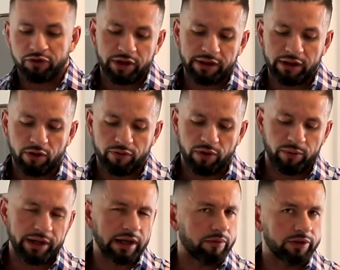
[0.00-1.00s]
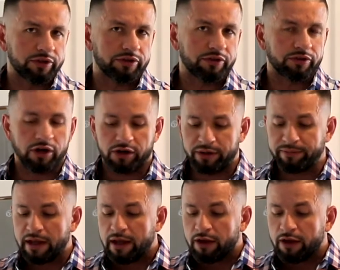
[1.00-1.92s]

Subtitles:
So anything over a week, I would just discard them.